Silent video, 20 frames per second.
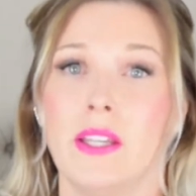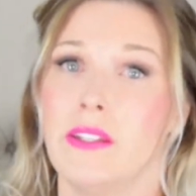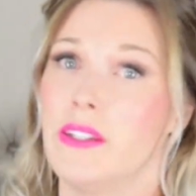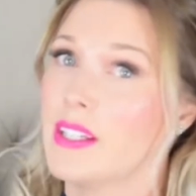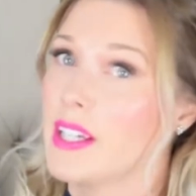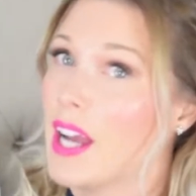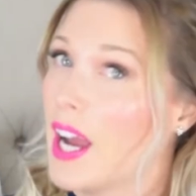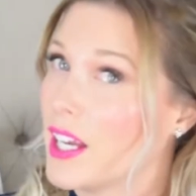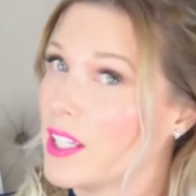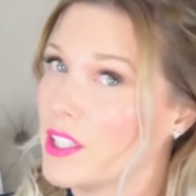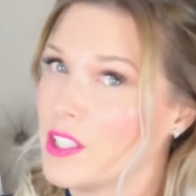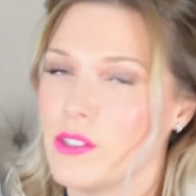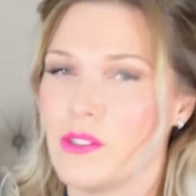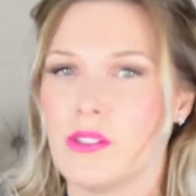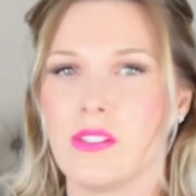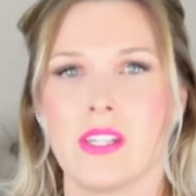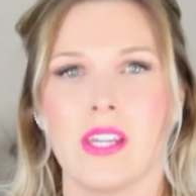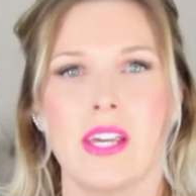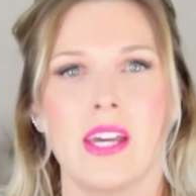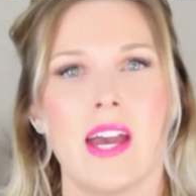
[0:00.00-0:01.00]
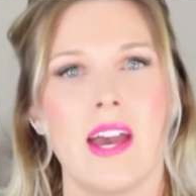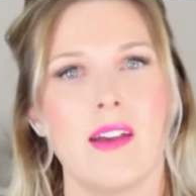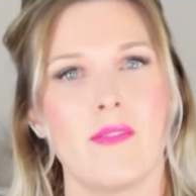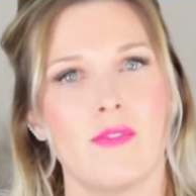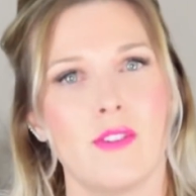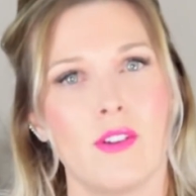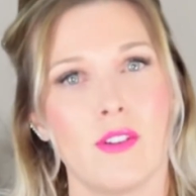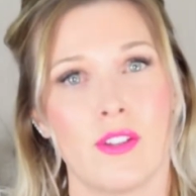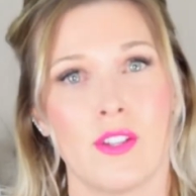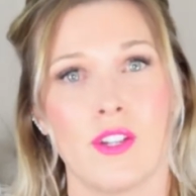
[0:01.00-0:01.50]
and you can use it
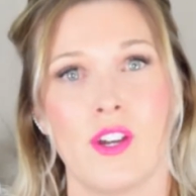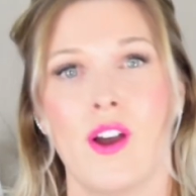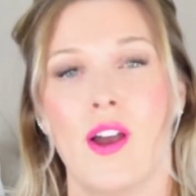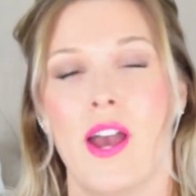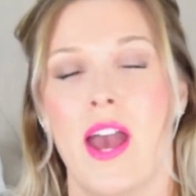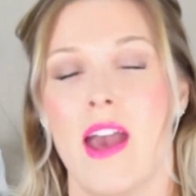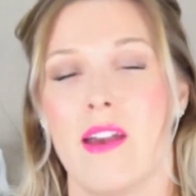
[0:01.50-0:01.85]
every other night,